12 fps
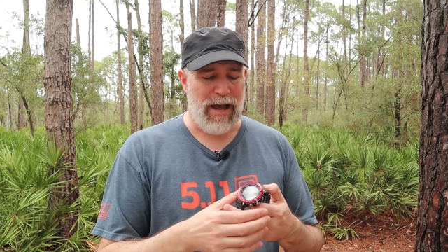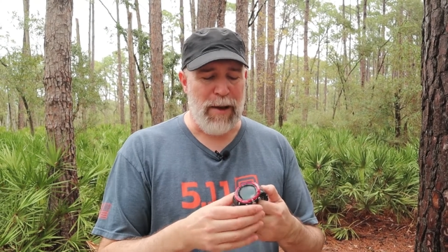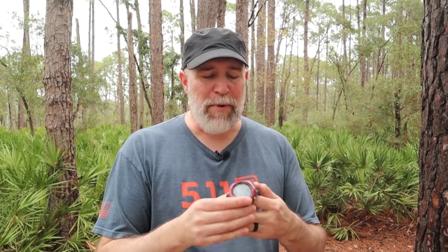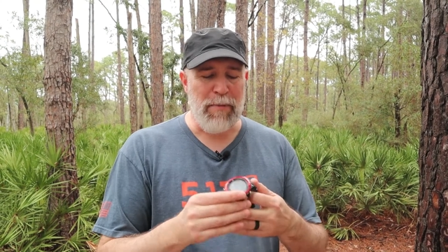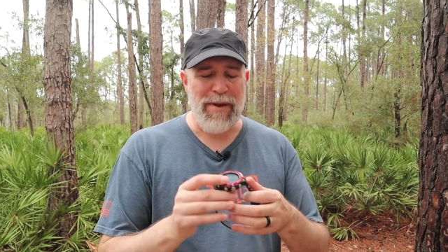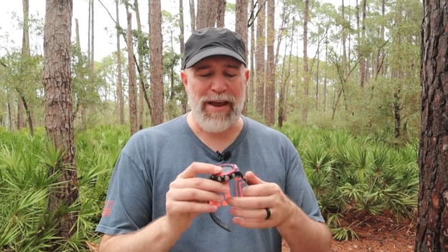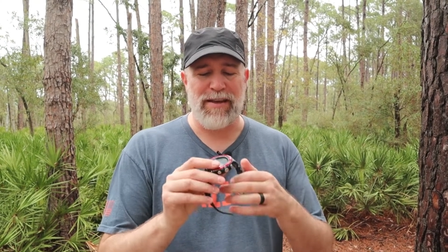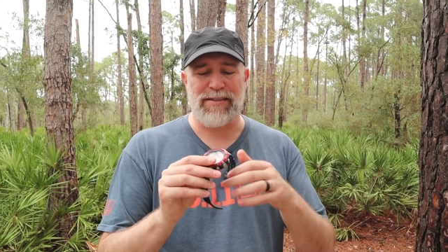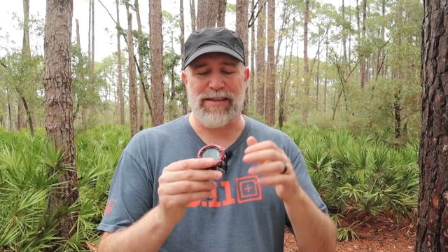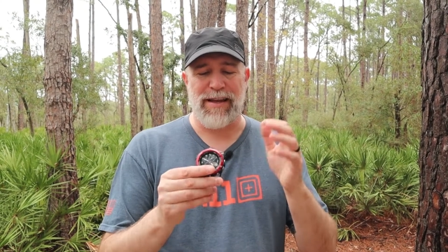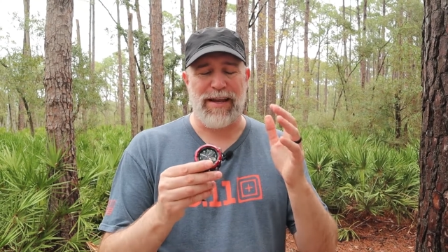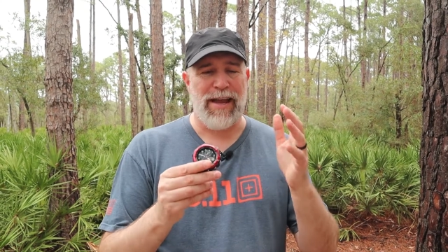I'm amazed,
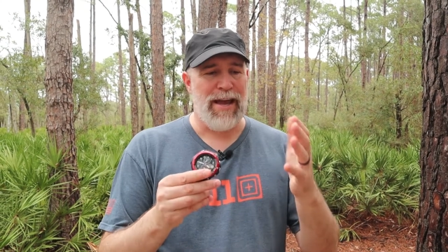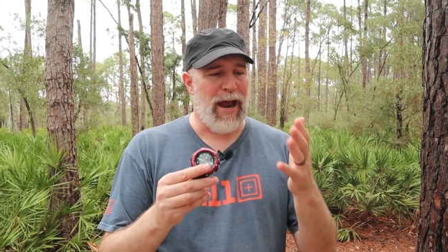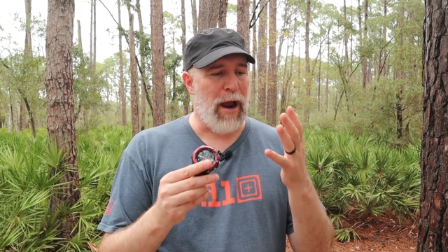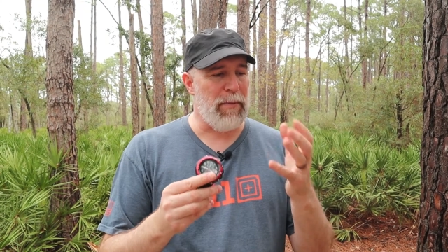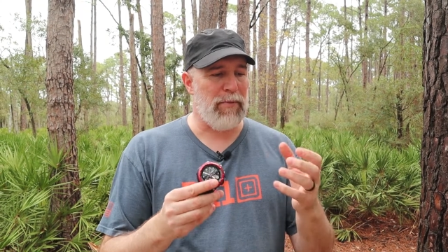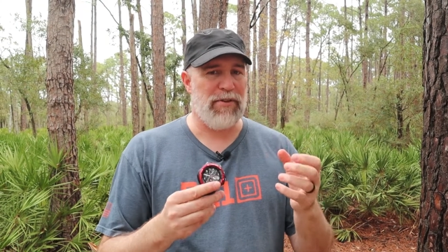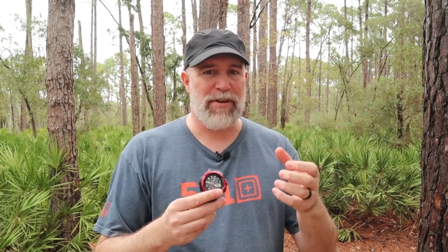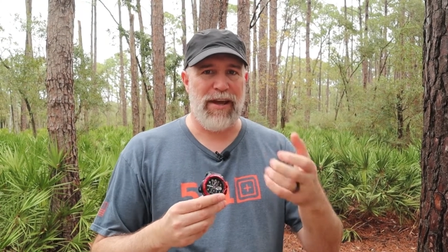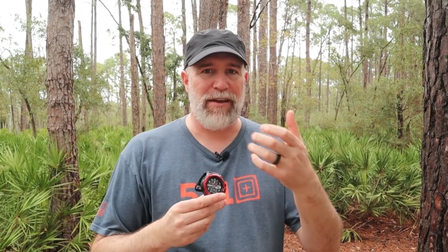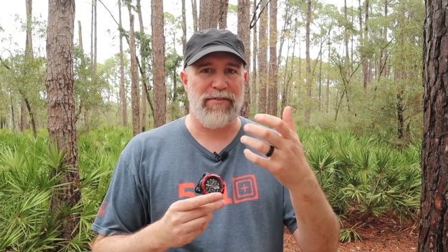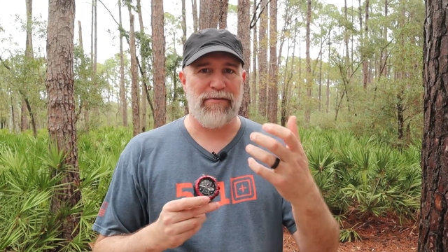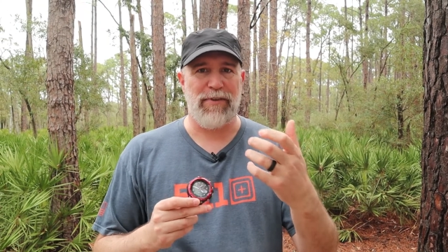like I remember the
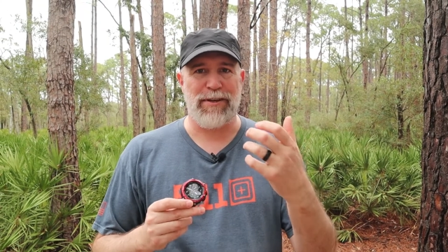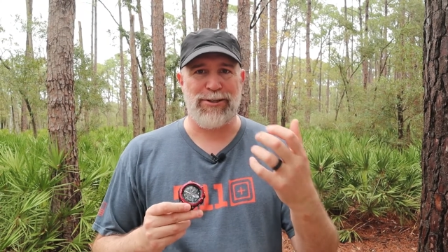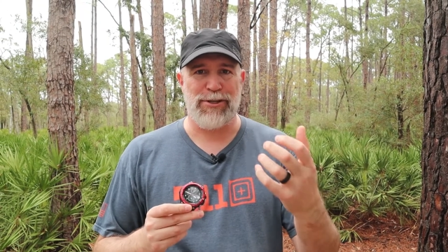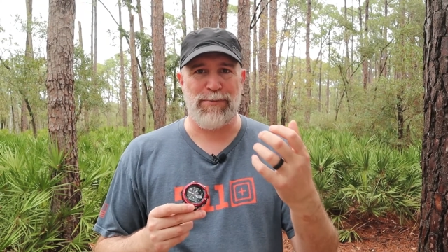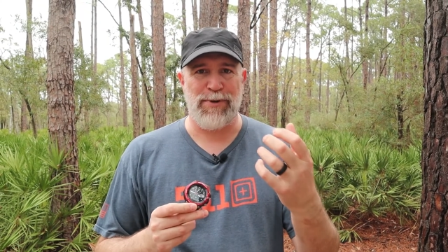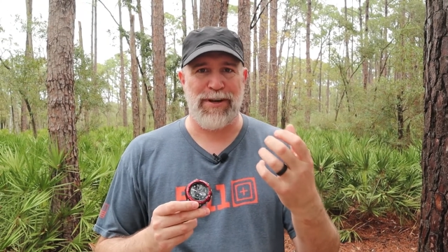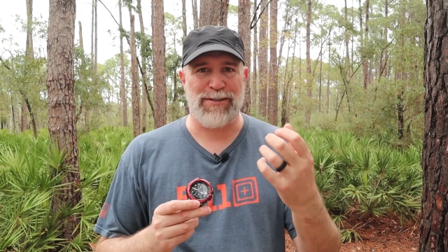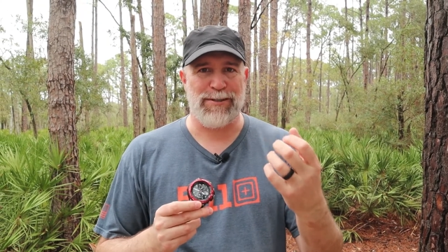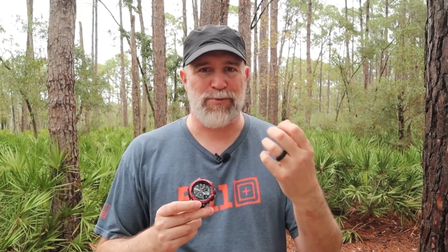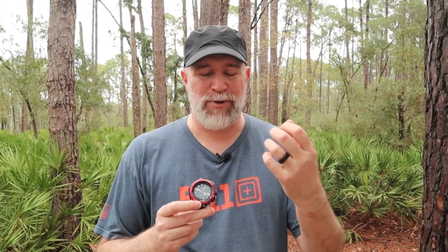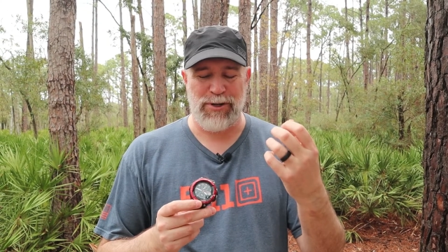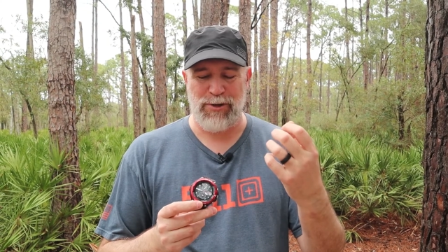days of like GPSs
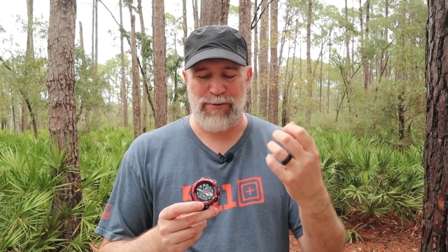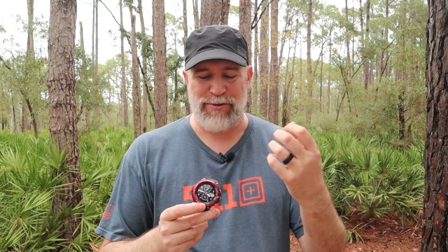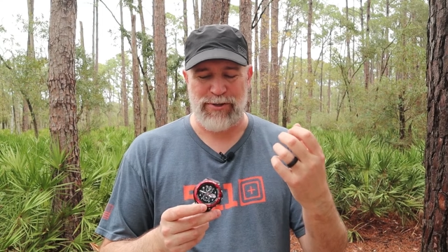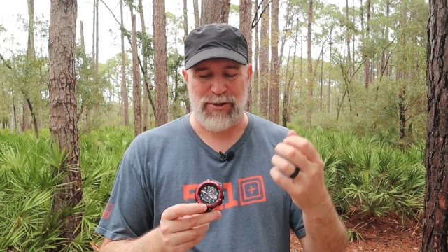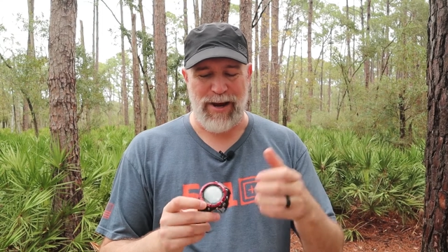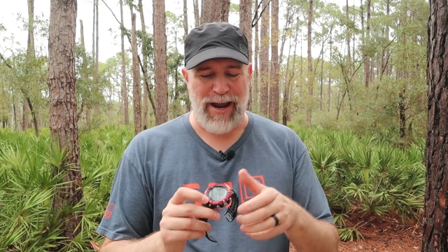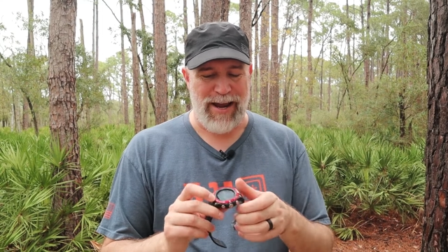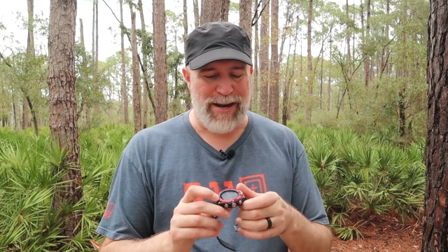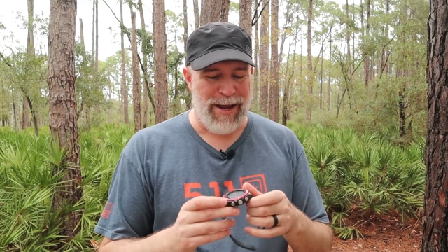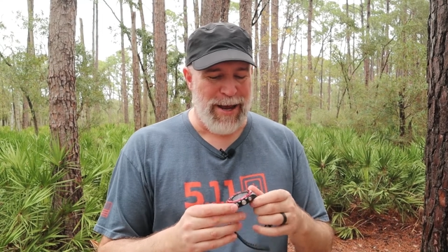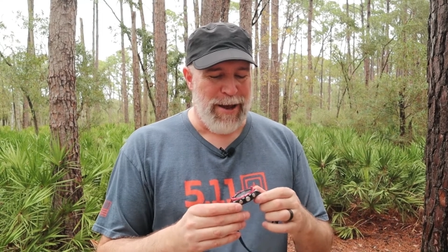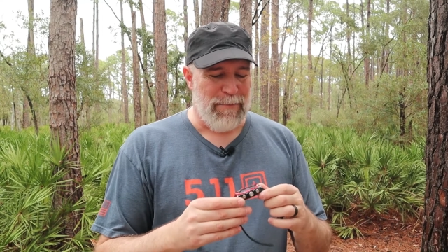were huge in your hand,
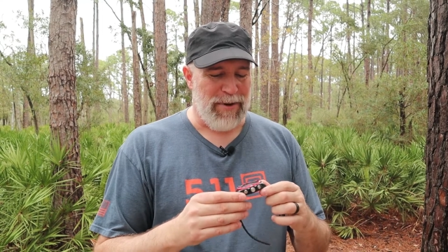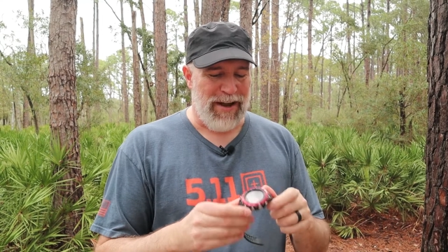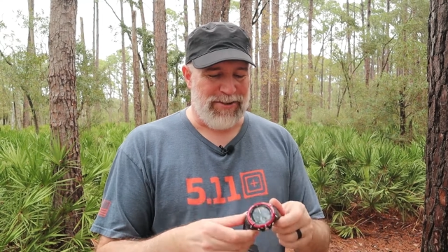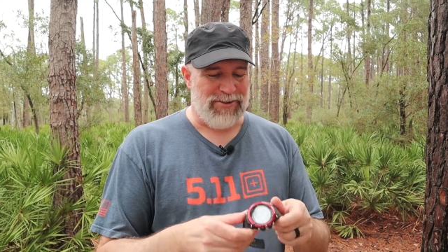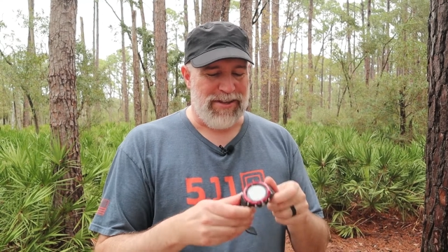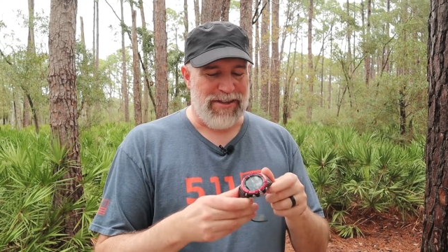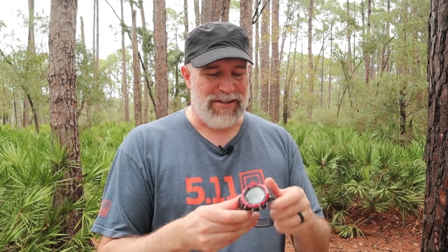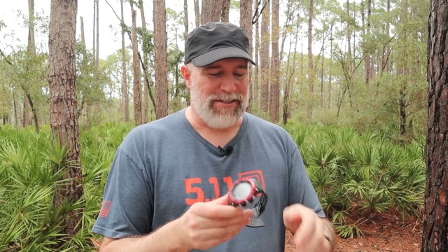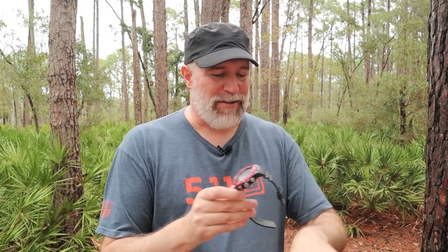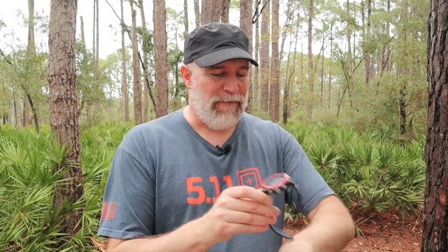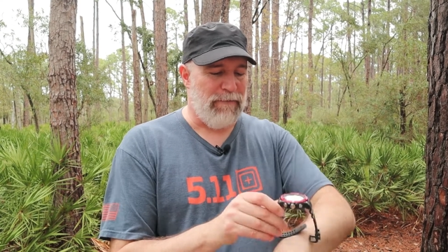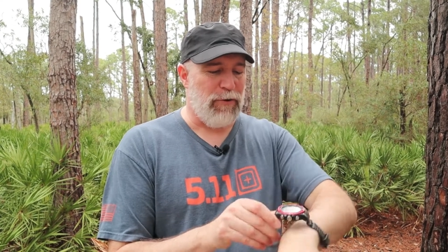but actually this is
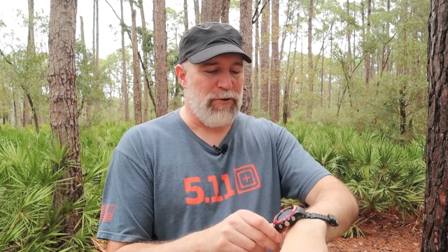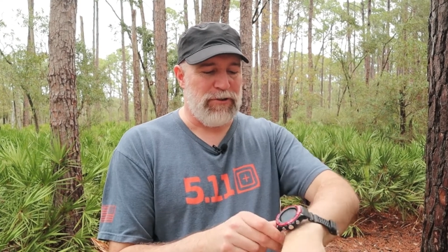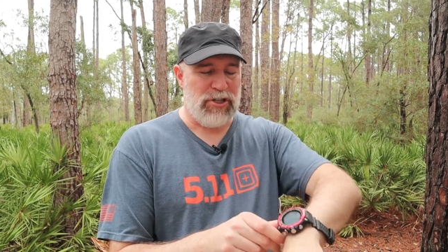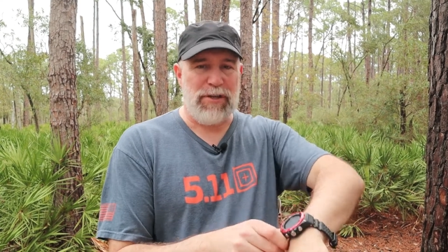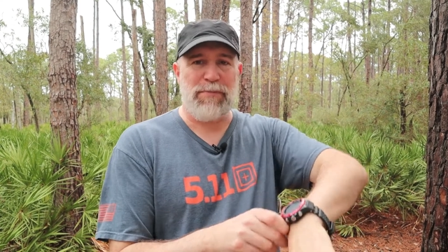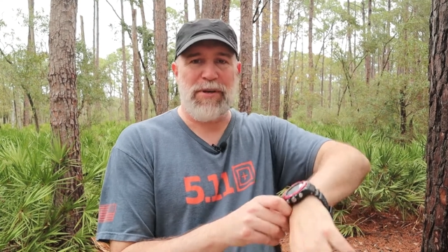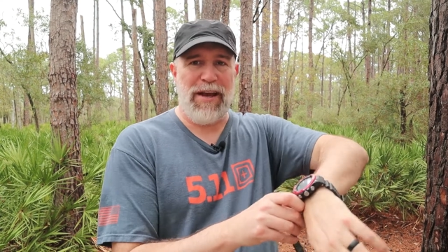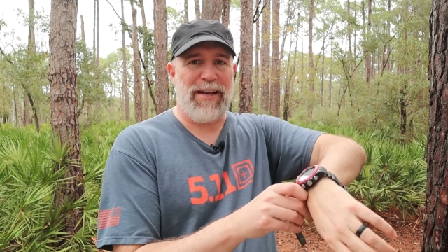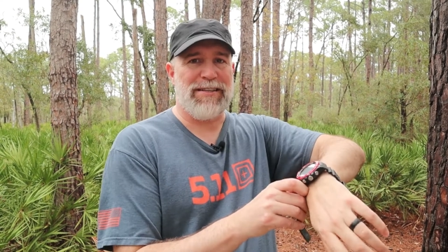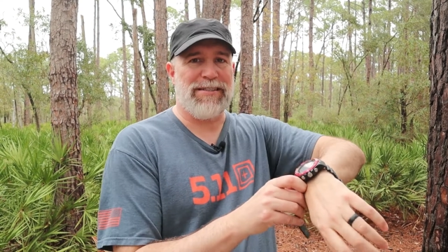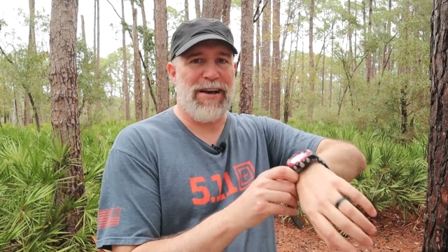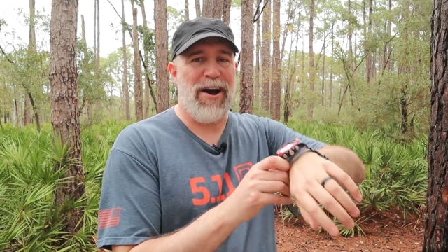a full
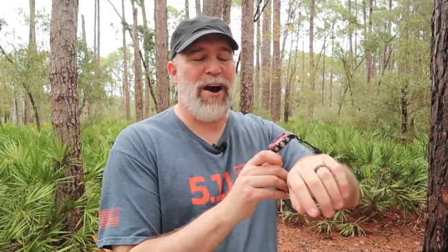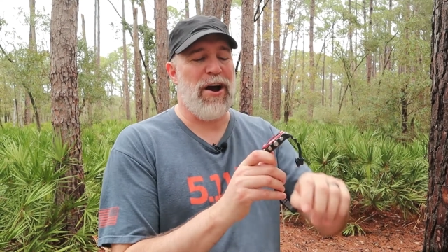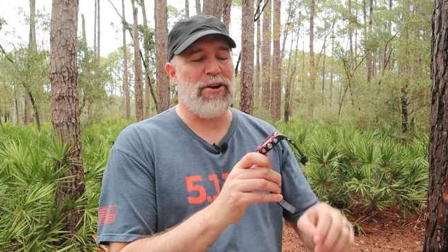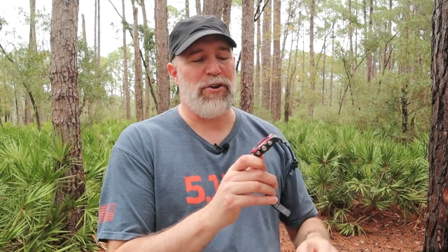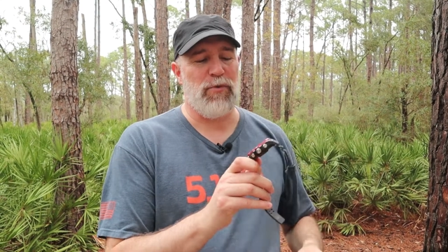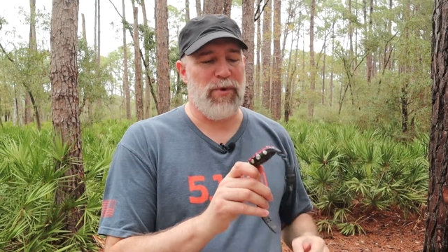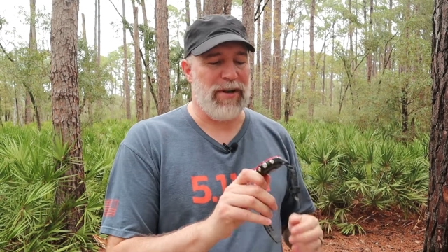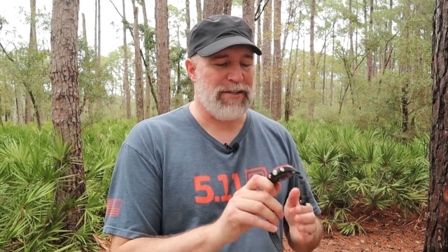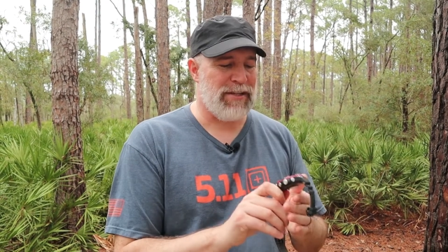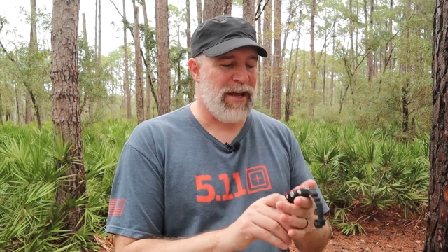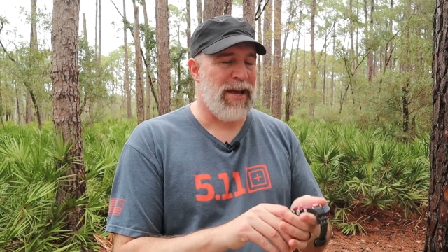GPS on your wrist